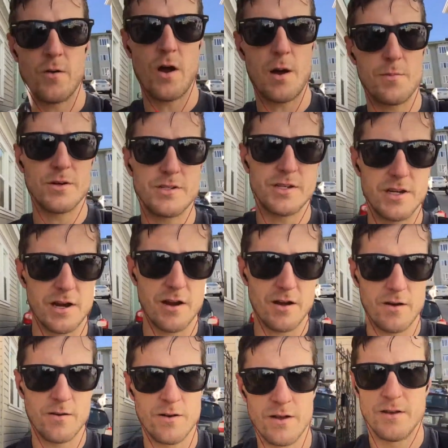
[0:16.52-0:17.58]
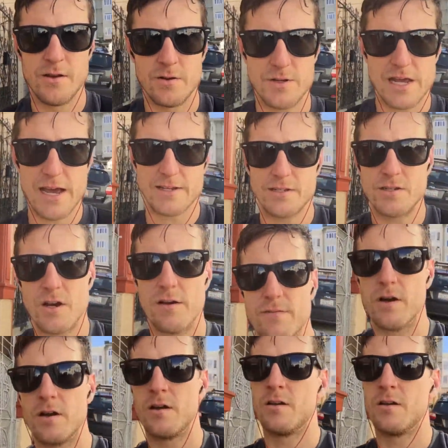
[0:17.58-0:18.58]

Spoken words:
Robert De Niro, no taxi driver.